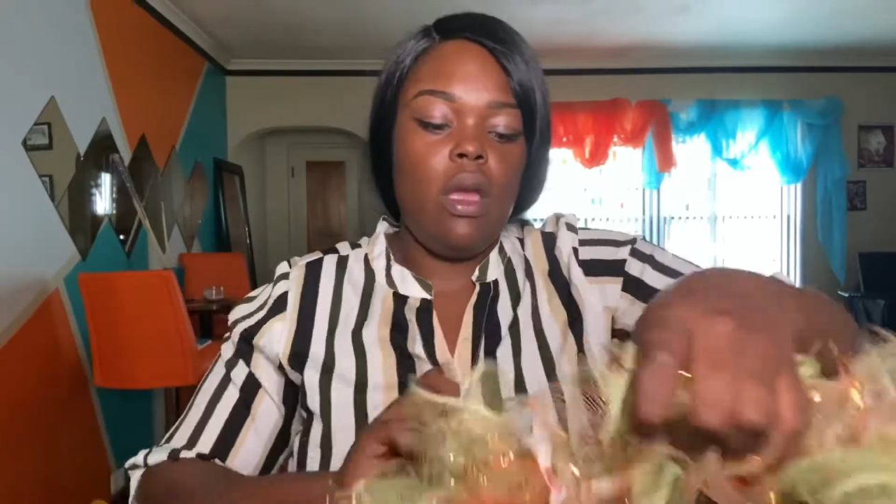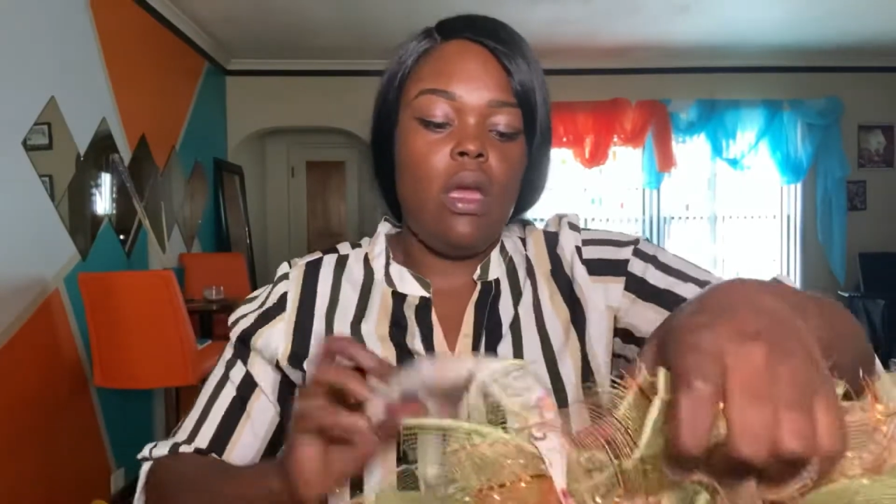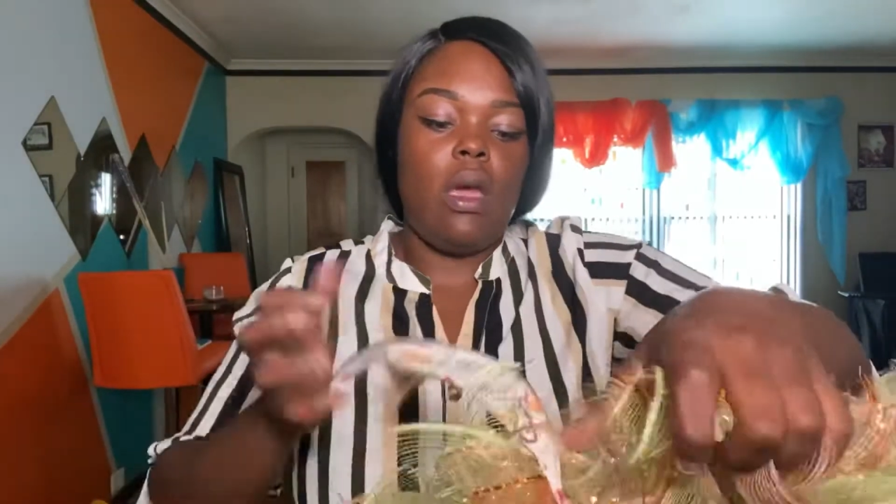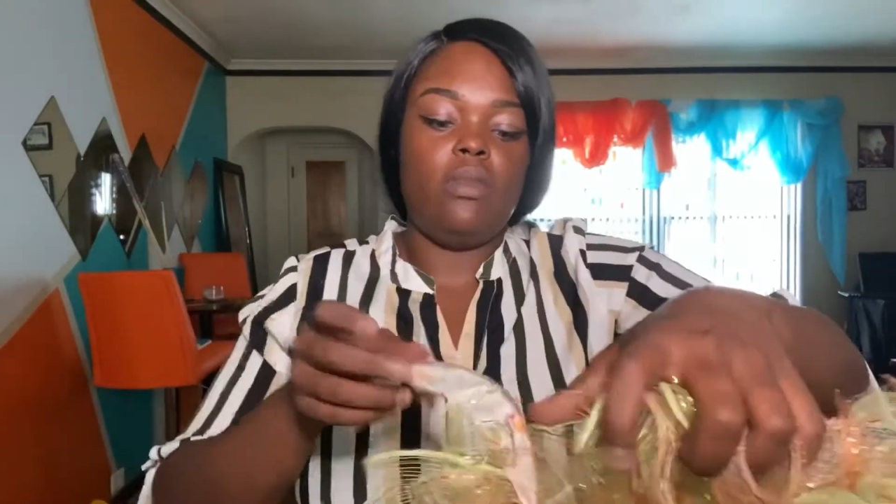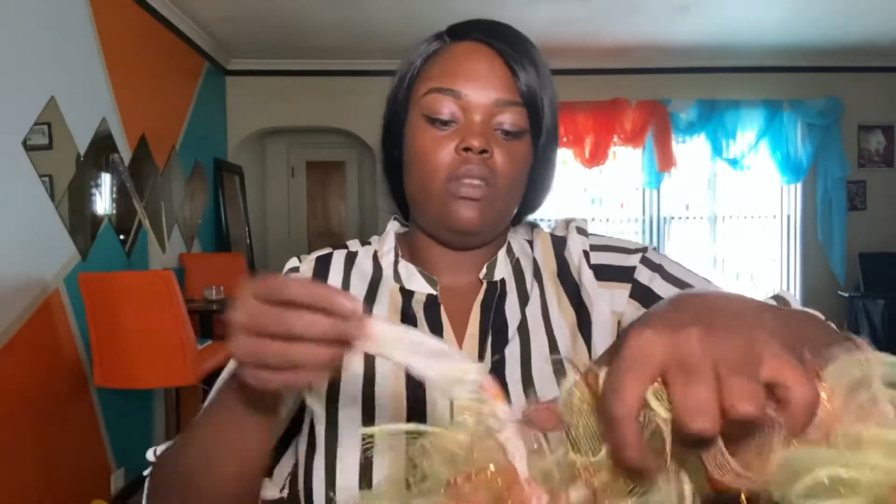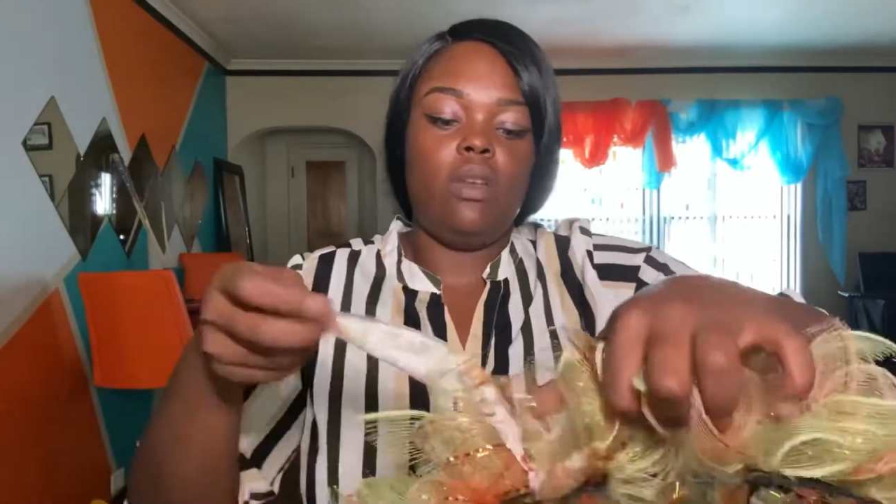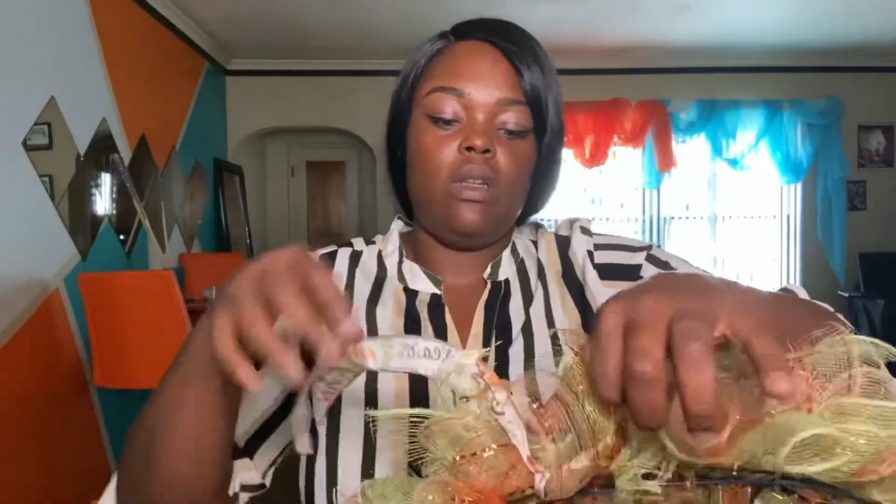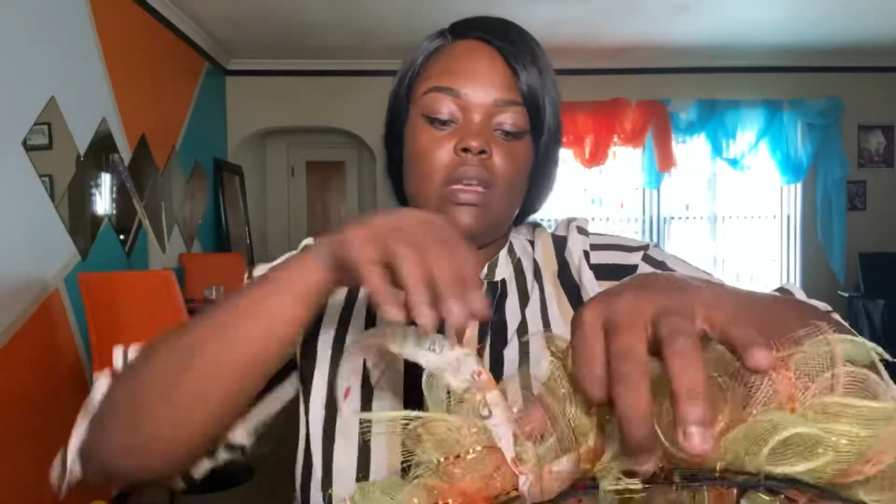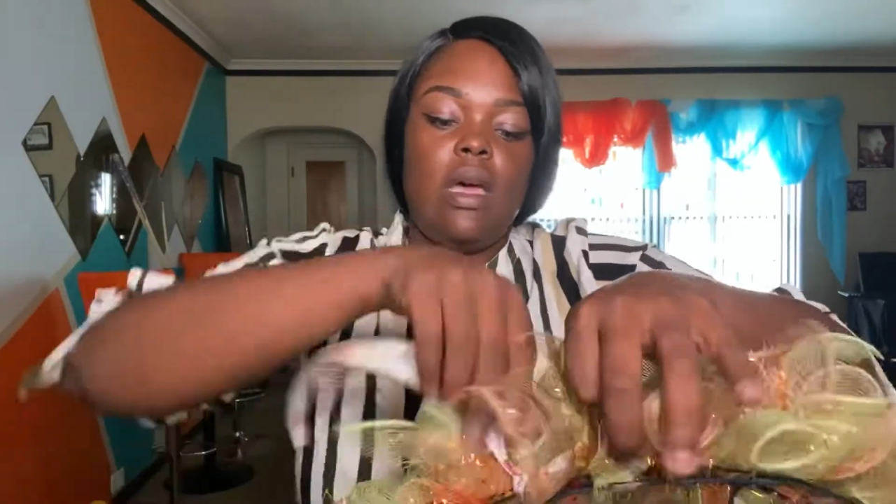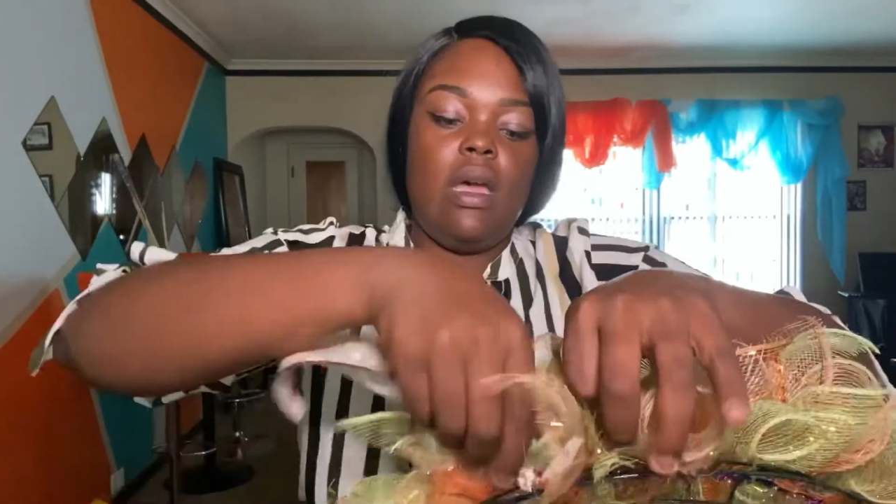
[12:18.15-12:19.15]
I'm just gonna
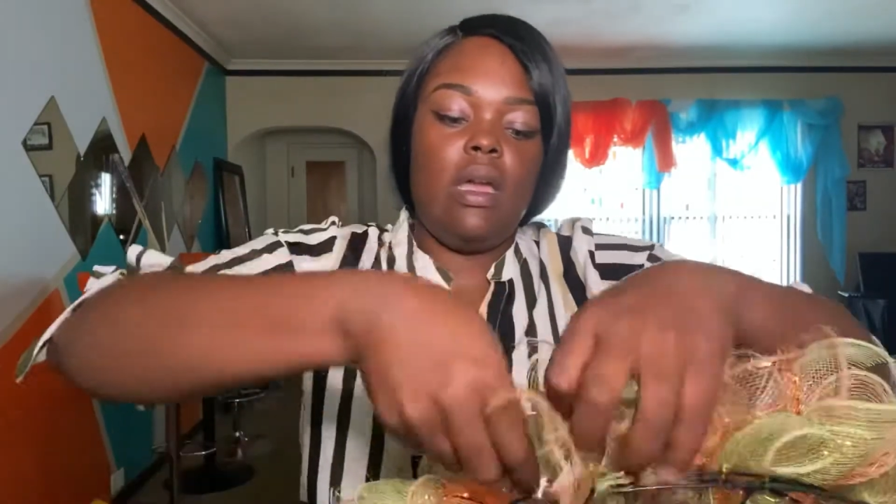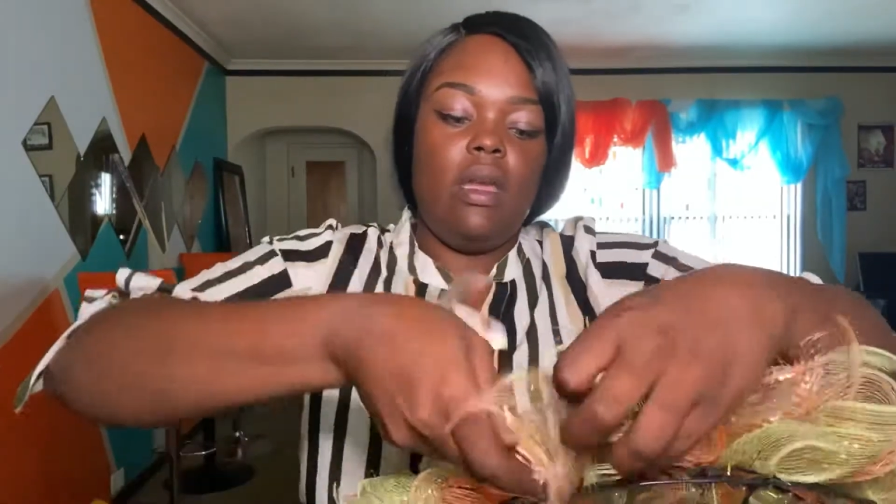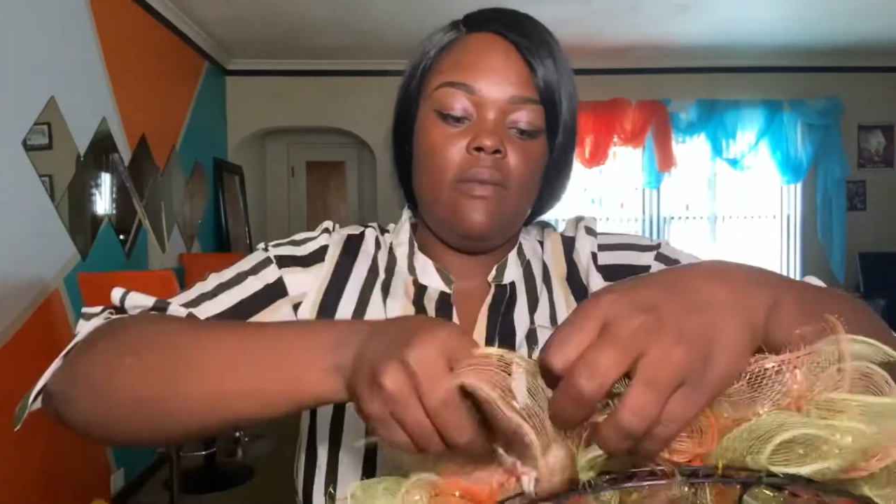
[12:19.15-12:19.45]
tie